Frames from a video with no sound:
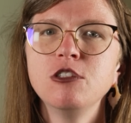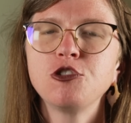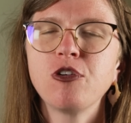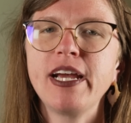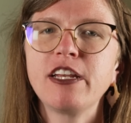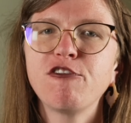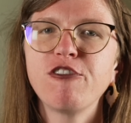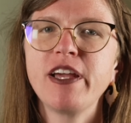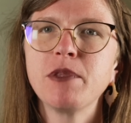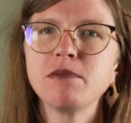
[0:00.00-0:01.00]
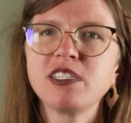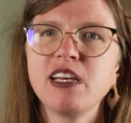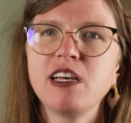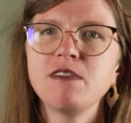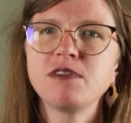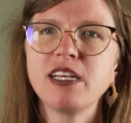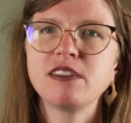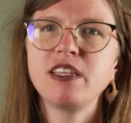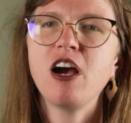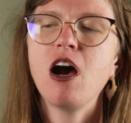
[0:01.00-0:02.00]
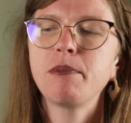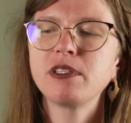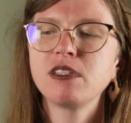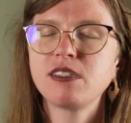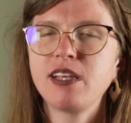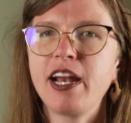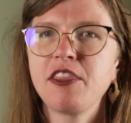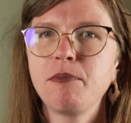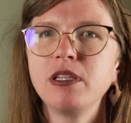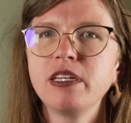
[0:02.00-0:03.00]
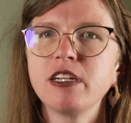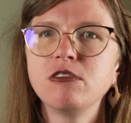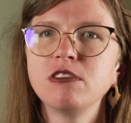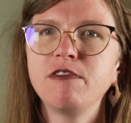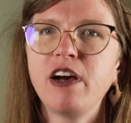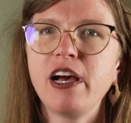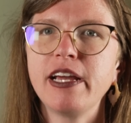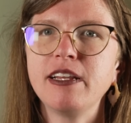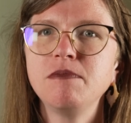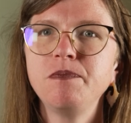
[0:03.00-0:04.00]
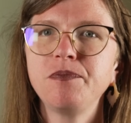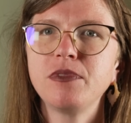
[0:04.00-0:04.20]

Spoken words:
trying to frame themselves as the opposite side of the political divide